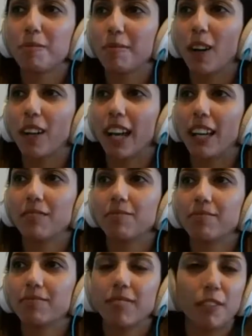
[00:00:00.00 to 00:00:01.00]
Okay.
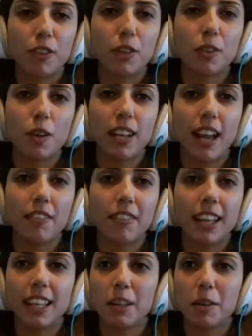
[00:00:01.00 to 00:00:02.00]
If you don't have
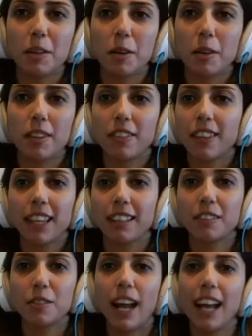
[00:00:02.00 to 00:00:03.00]
anything
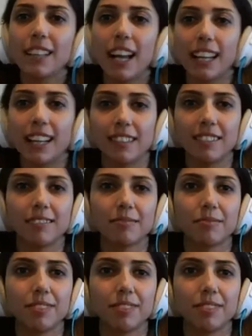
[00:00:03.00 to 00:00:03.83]
to add, I can